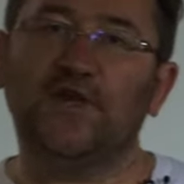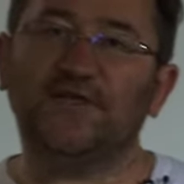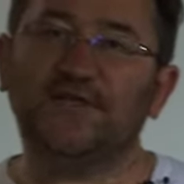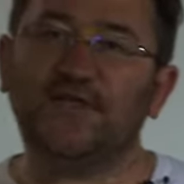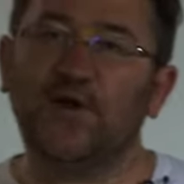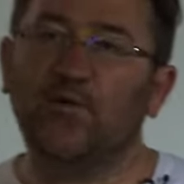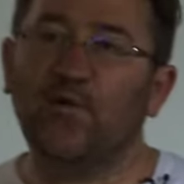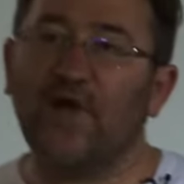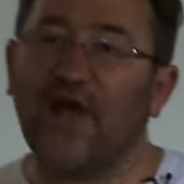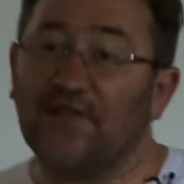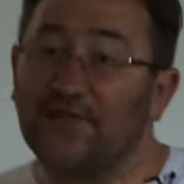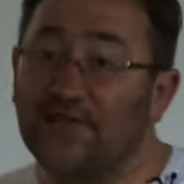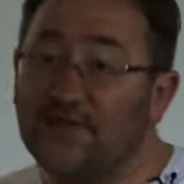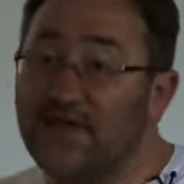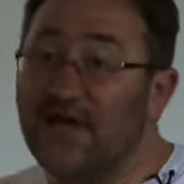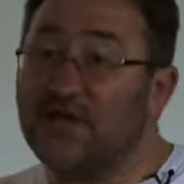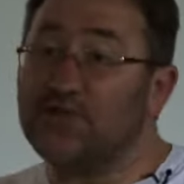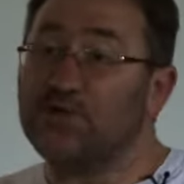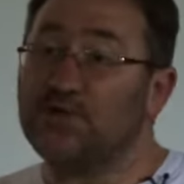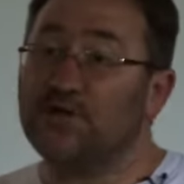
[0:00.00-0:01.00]
So we have the
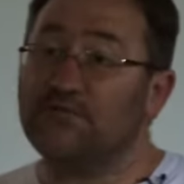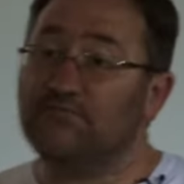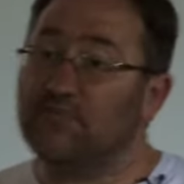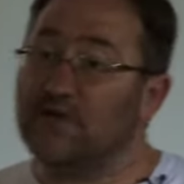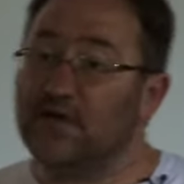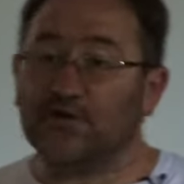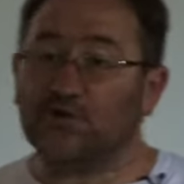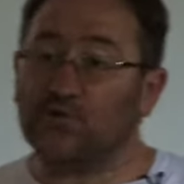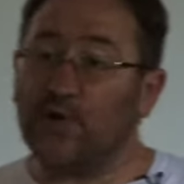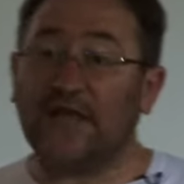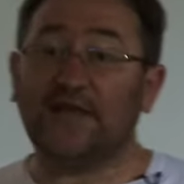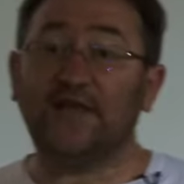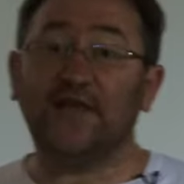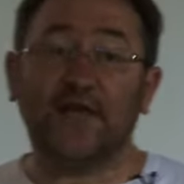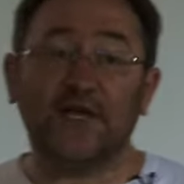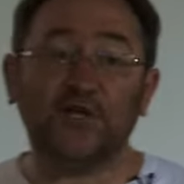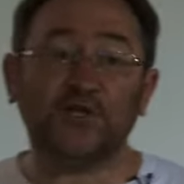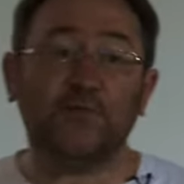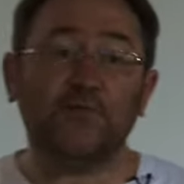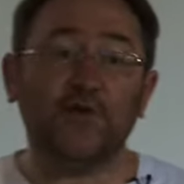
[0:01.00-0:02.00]
Dutch trading
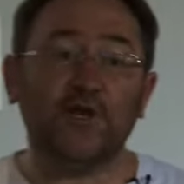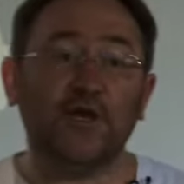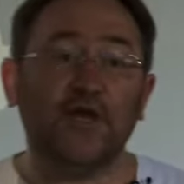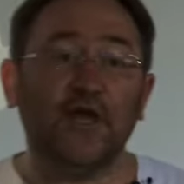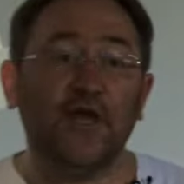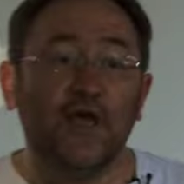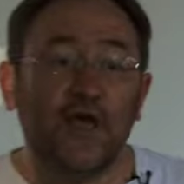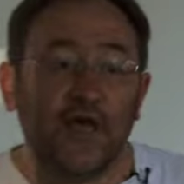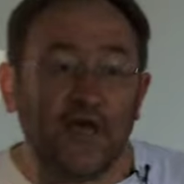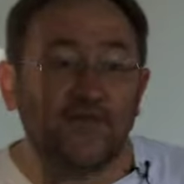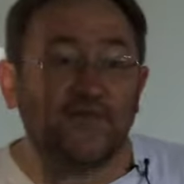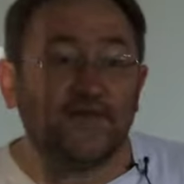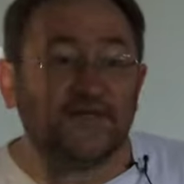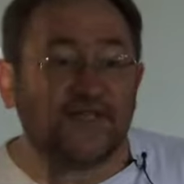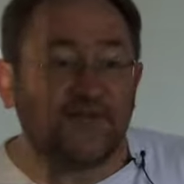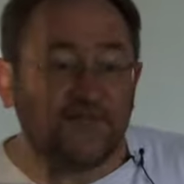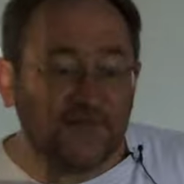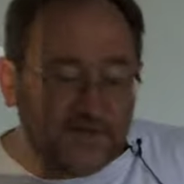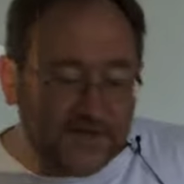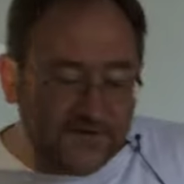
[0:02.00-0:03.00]
hegemony in the
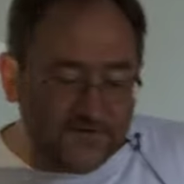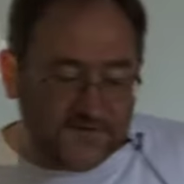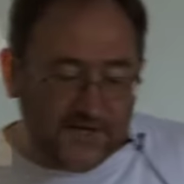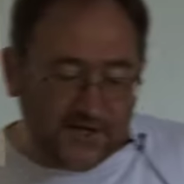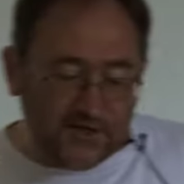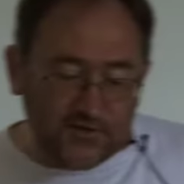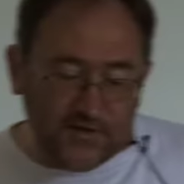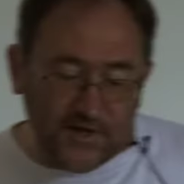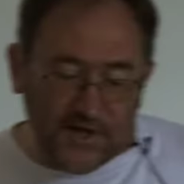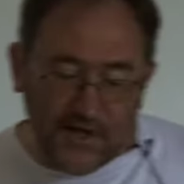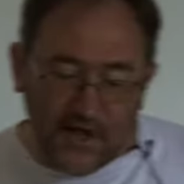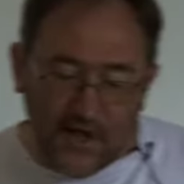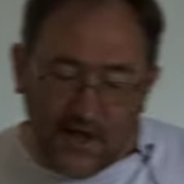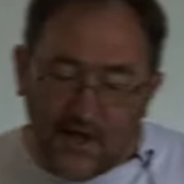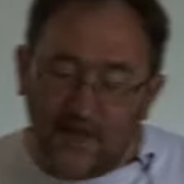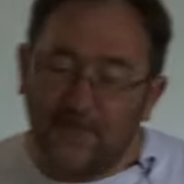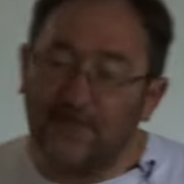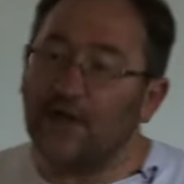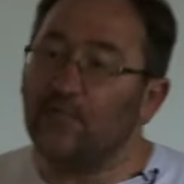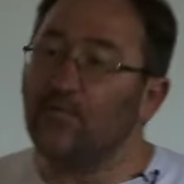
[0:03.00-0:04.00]
17th century,
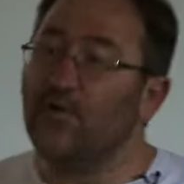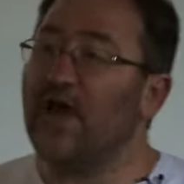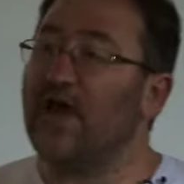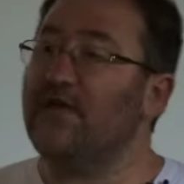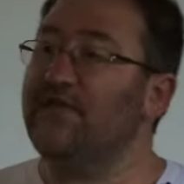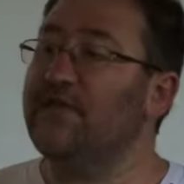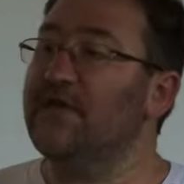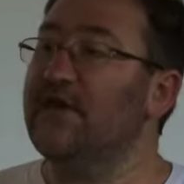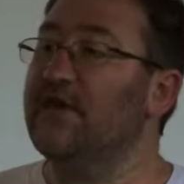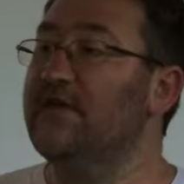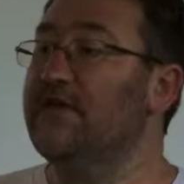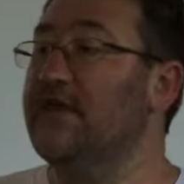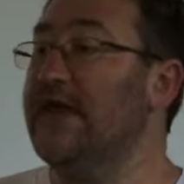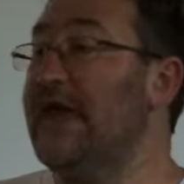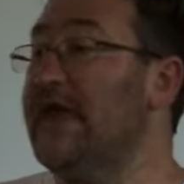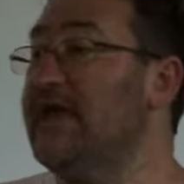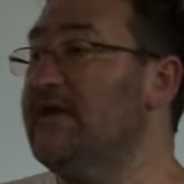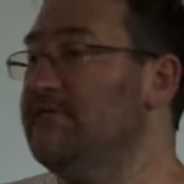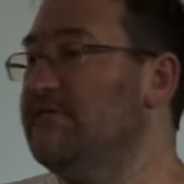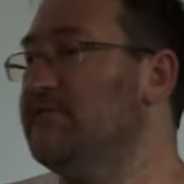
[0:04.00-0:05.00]
then we have
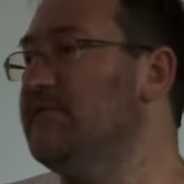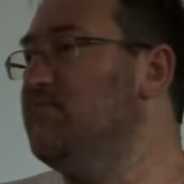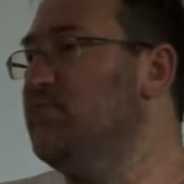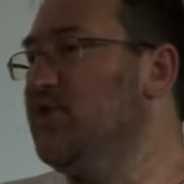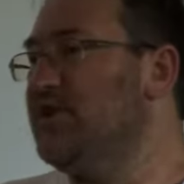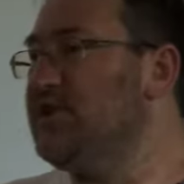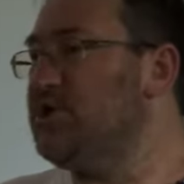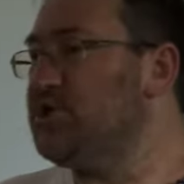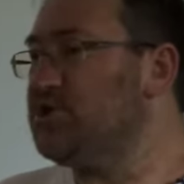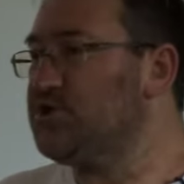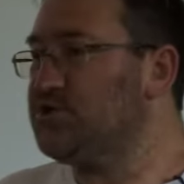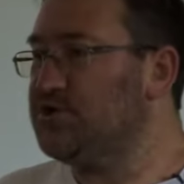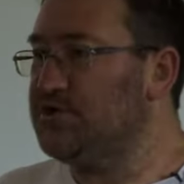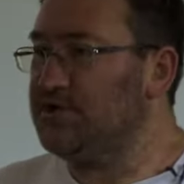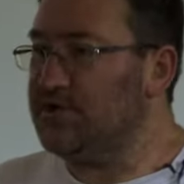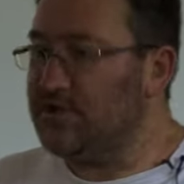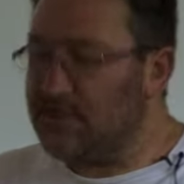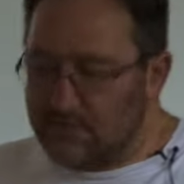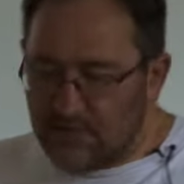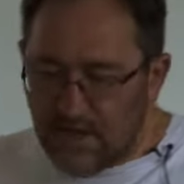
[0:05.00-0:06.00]
the British
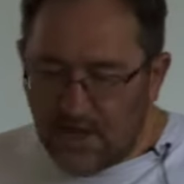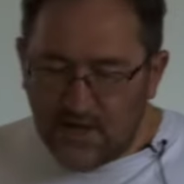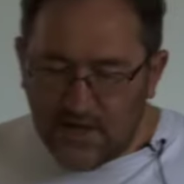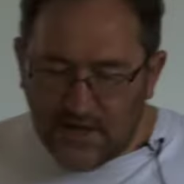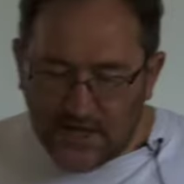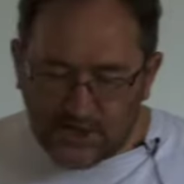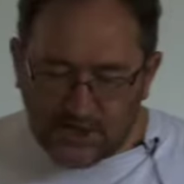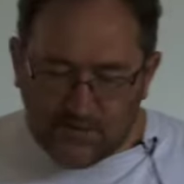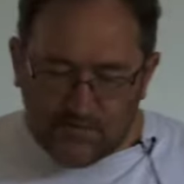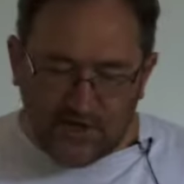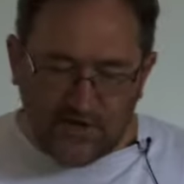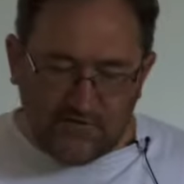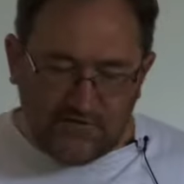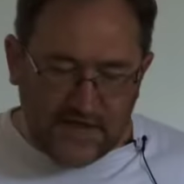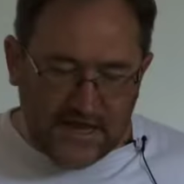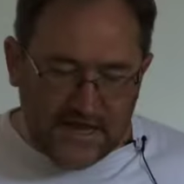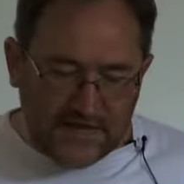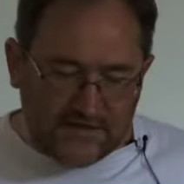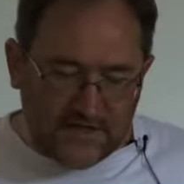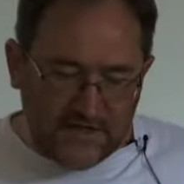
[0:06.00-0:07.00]
hegemony of
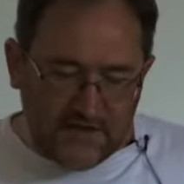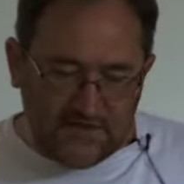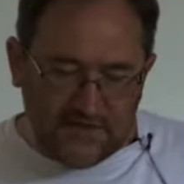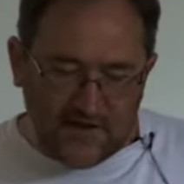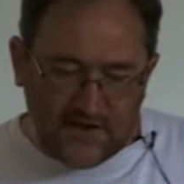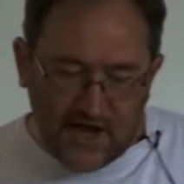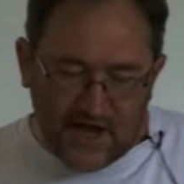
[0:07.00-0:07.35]
the 18th and